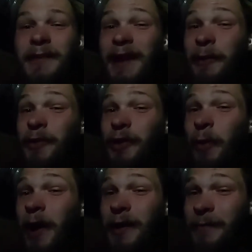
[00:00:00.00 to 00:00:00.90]
And I will go
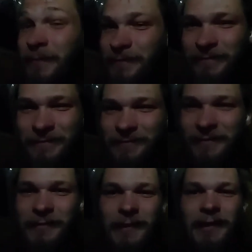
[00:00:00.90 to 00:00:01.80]
on,
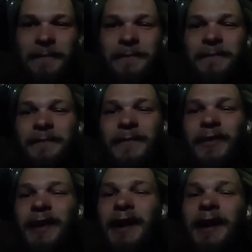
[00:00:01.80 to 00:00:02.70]

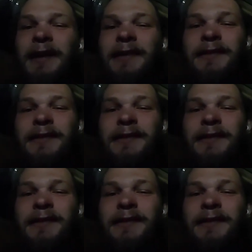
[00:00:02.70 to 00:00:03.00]
said I.